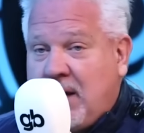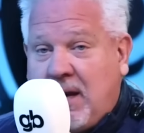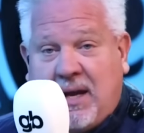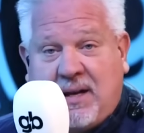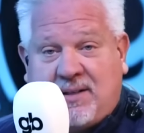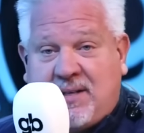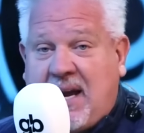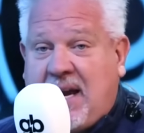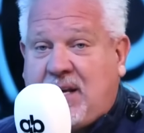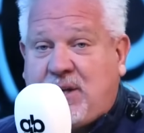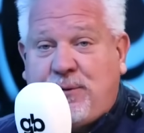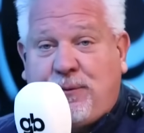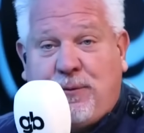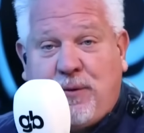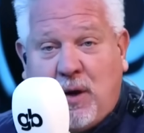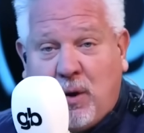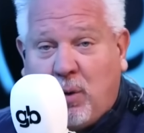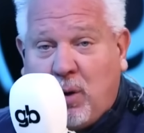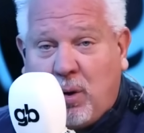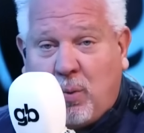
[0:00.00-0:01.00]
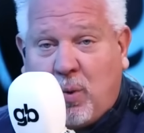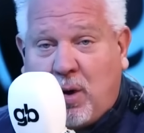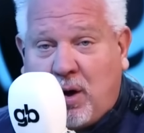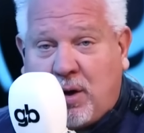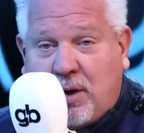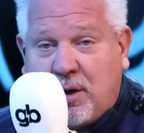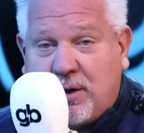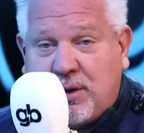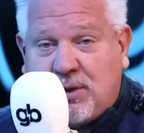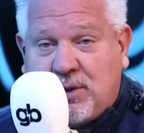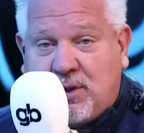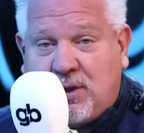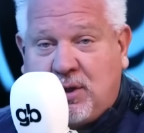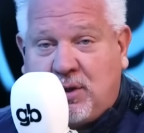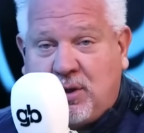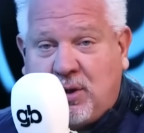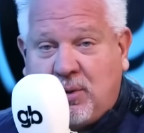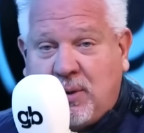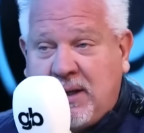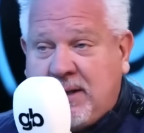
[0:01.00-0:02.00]
It takes fewer workers to
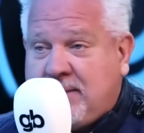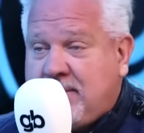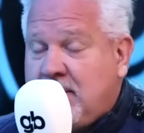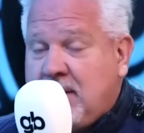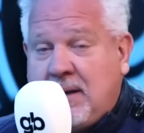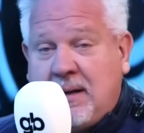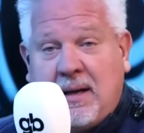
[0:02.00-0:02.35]
do it,